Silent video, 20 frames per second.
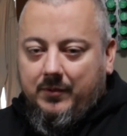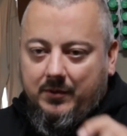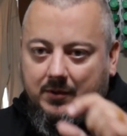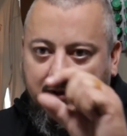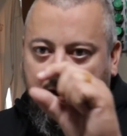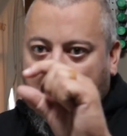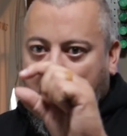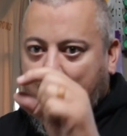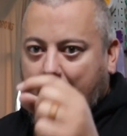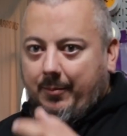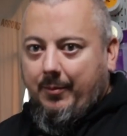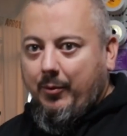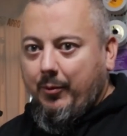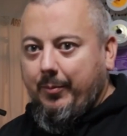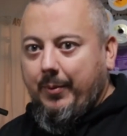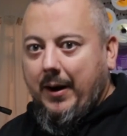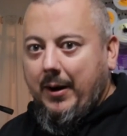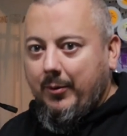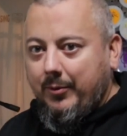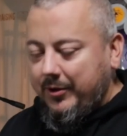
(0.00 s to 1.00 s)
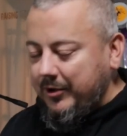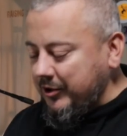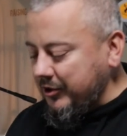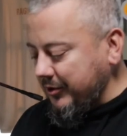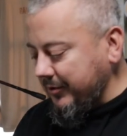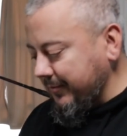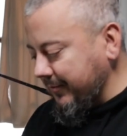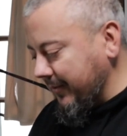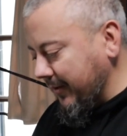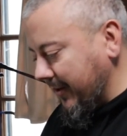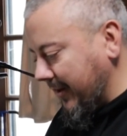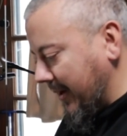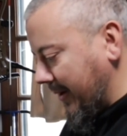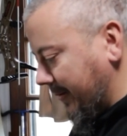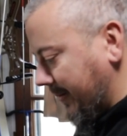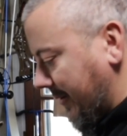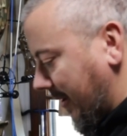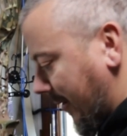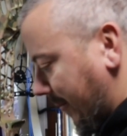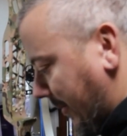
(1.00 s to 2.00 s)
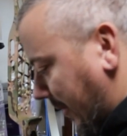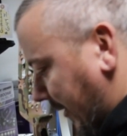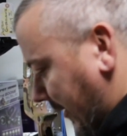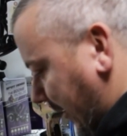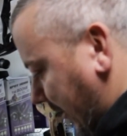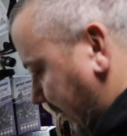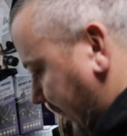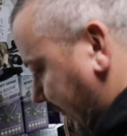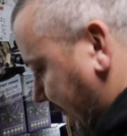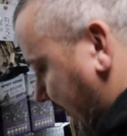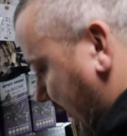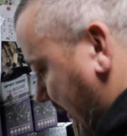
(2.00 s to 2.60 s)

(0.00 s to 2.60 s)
the hair more poundage. Not a big deal.